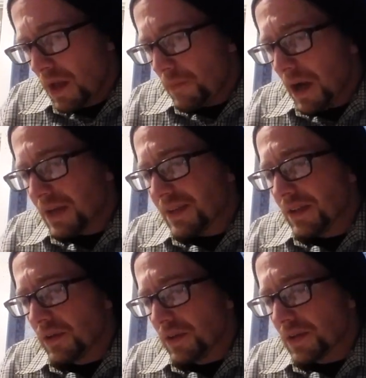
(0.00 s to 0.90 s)

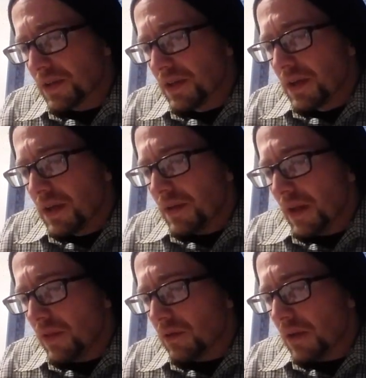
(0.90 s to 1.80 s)
pustules
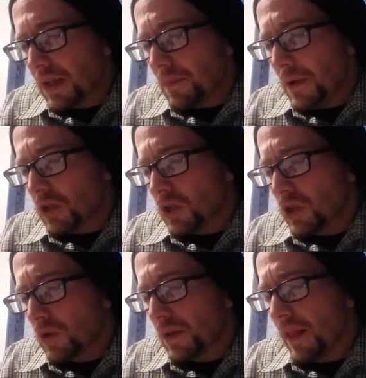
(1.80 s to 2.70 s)
that look like the picture
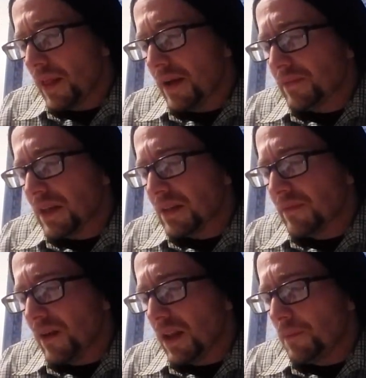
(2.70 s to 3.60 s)
shown to the left that
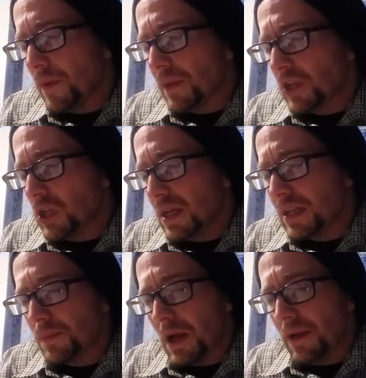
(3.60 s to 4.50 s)
develop on the
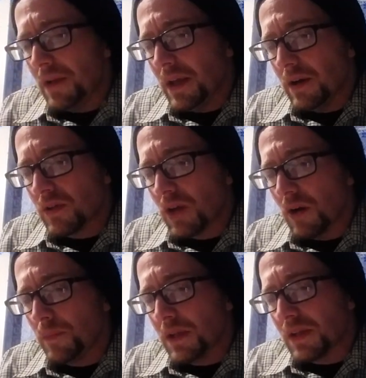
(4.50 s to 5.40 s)
cheeks, behind the ears,
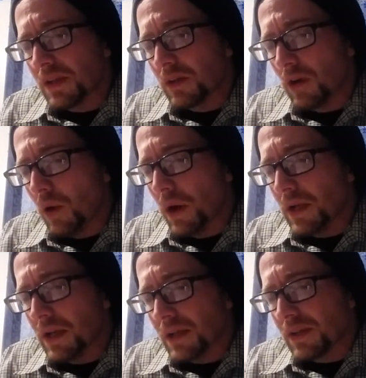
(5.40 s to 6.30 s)
armpits, and the
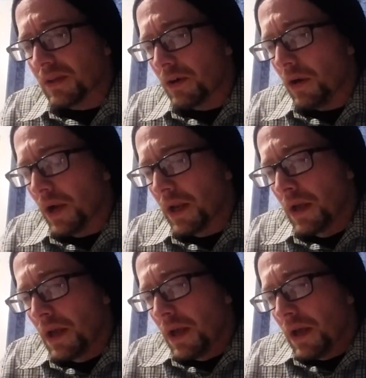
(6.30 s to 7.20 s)
groin. Yes, the groin.
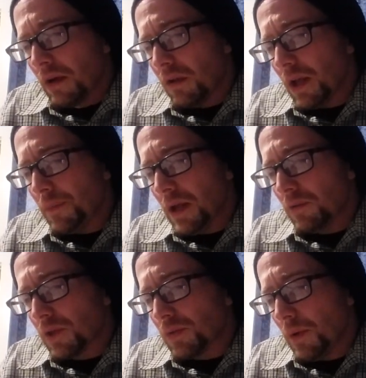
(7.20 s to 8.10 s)

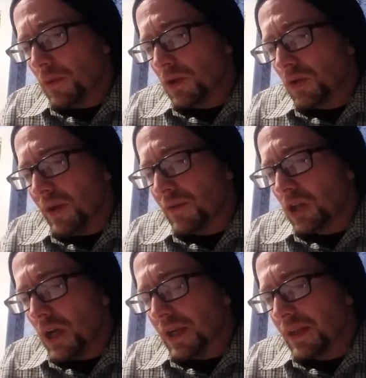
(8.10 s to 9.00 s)
Kligman was rumored to have
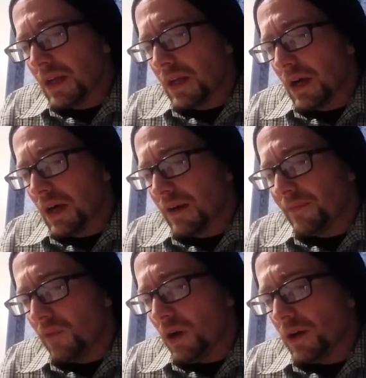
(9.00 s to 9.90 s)
injected
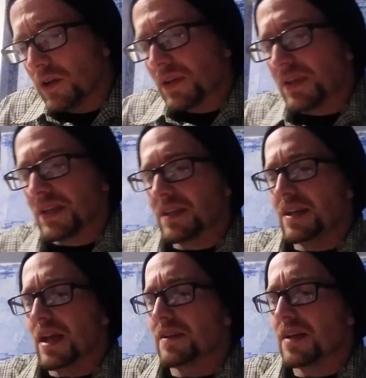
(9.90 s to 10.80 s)

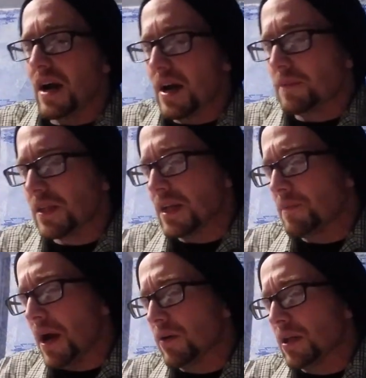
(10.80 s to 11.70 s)
468 times the
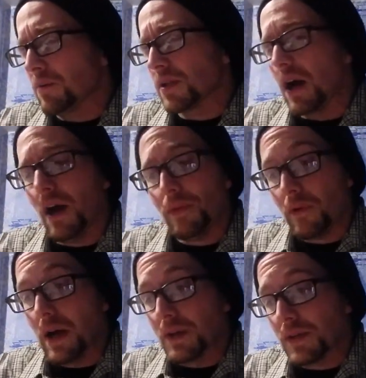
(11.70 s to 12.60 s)
amount he was
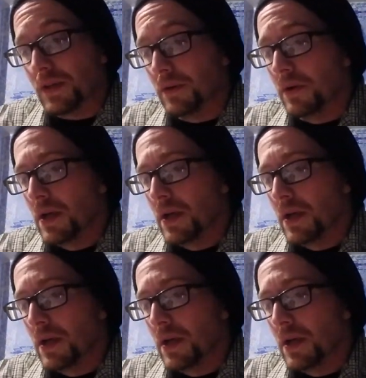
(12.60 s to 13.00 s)
authorized to.